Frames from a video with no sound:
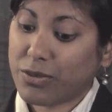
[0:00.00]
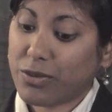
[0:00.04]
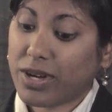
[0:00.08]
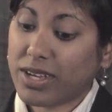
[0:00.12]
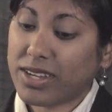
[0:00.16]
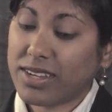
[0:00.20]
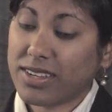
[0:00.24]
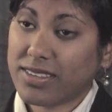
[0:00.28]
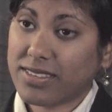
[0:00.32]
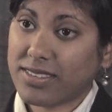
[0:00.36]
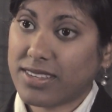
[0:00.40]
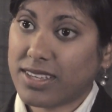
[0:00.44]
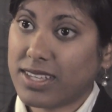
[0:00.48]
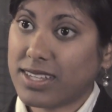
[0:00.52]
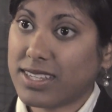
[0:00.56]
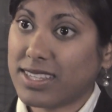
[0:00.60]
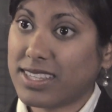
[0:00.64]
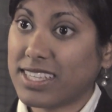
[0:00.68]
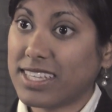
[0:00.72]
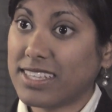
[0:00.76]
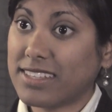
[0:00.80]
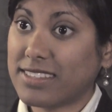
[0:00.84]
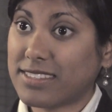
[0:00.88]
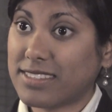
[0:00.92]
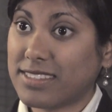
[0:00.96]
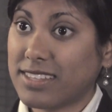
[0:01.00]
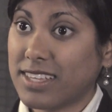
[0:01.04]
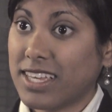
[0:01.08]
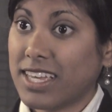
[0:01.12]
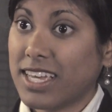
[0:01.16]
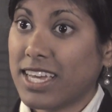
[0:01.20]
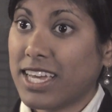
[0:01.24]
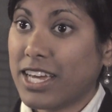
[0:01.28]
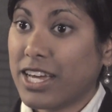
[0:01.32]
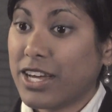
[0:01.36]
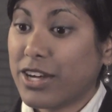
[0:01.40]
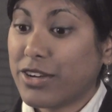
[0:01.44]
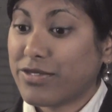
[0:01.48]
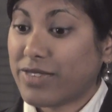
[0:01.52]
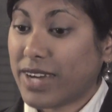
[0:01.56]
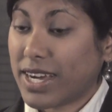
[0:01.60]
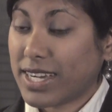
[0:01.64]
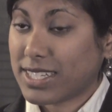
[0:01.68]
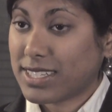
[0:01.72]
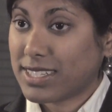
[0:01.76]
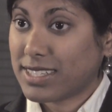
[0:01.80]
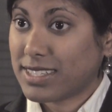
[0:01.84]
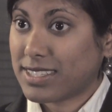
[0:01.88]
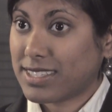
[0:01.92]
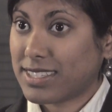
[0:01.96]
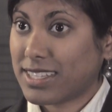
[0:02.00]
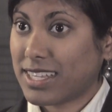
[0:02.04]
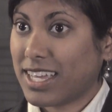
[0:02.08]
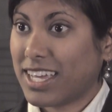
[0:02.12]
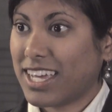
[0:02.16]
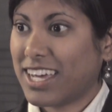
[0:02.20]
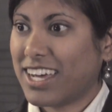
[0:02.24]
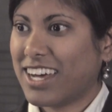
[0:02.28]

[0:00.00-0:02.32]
One is that these factors